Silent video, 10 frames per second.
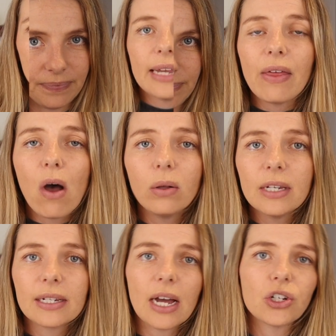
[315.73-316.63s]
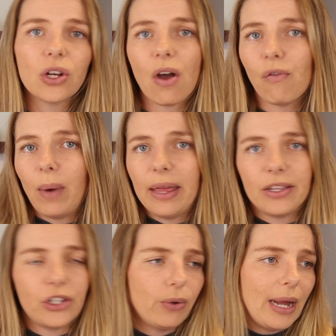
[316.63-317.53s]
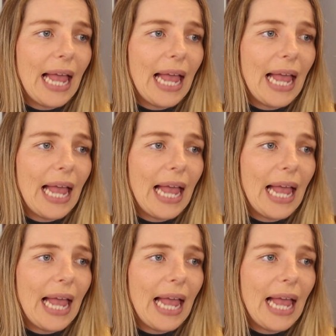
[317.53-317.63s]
Now, the whole discussion of whether to